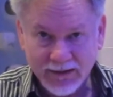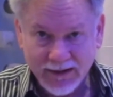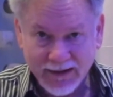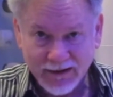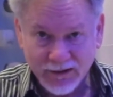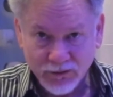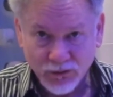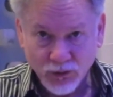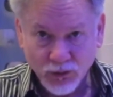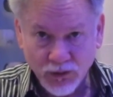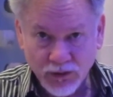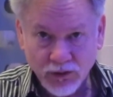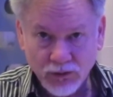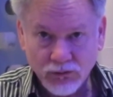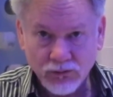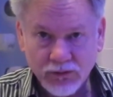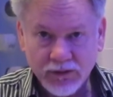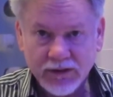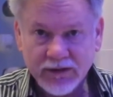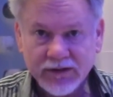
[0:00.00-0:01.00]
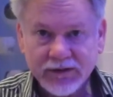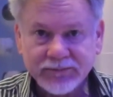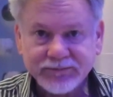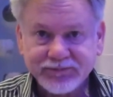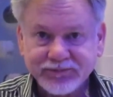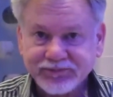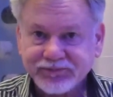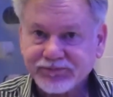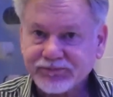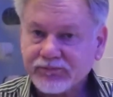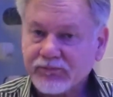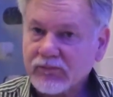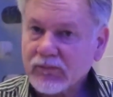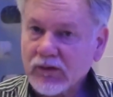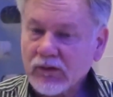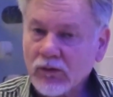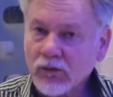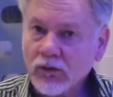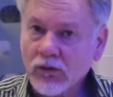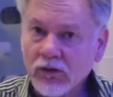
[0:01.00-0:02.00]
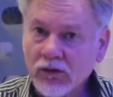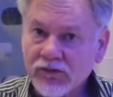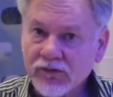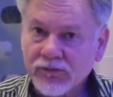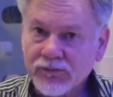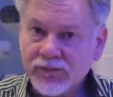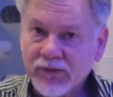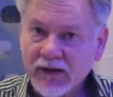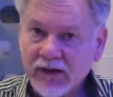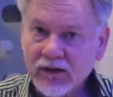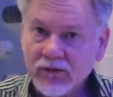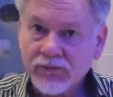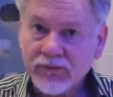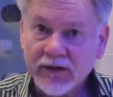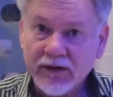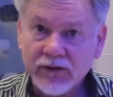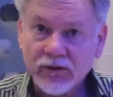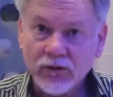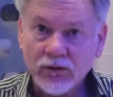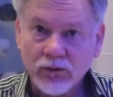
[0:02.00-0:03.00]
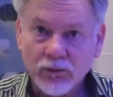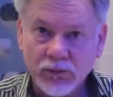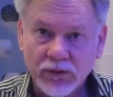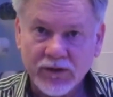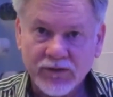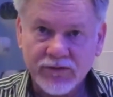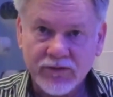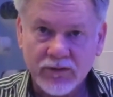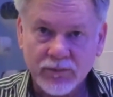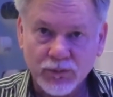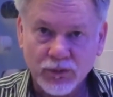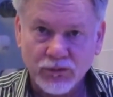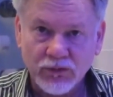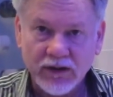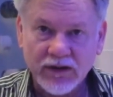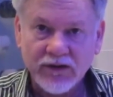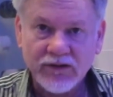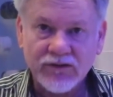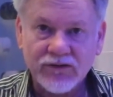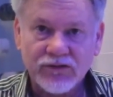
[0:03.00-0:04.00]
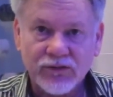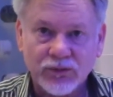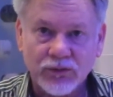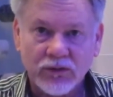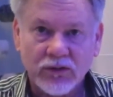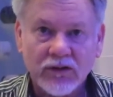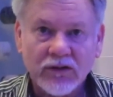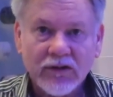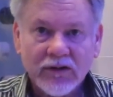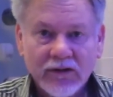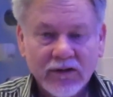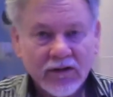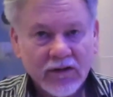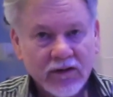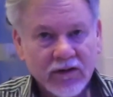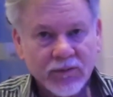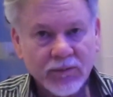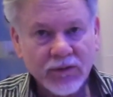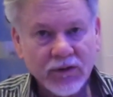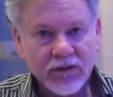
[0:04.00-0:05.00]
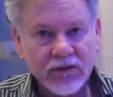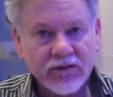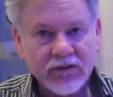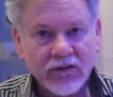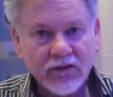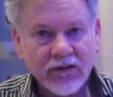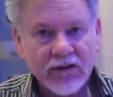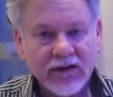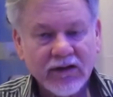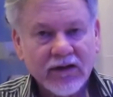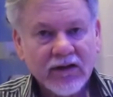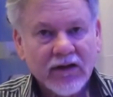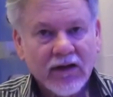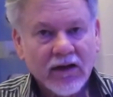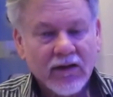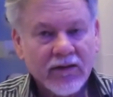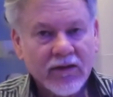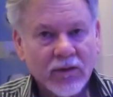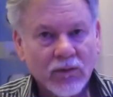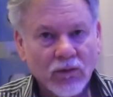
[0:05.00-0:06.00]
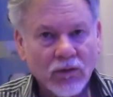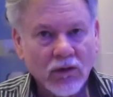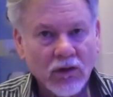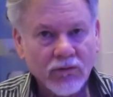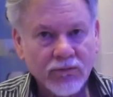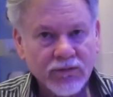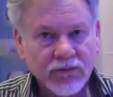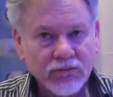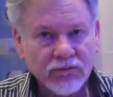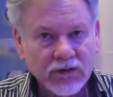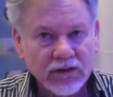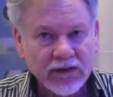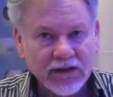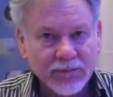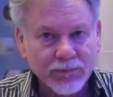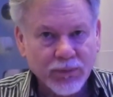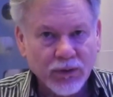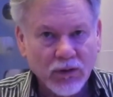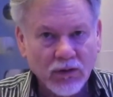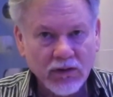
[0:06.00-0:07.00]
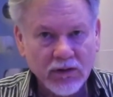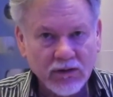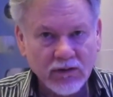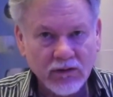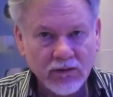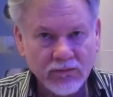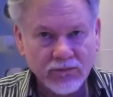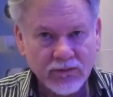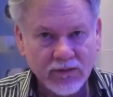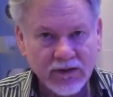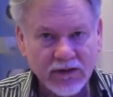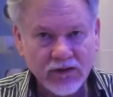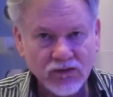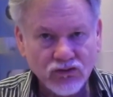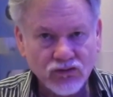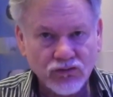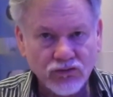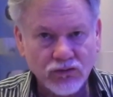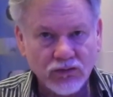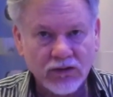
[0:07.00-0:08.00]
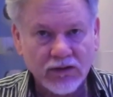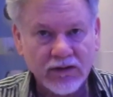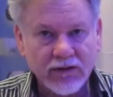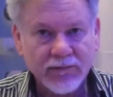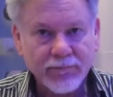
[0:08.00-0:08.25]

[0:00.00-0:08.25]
an oil rig, or as a firefighter, or went into the Marines or the military, they were often really part of a history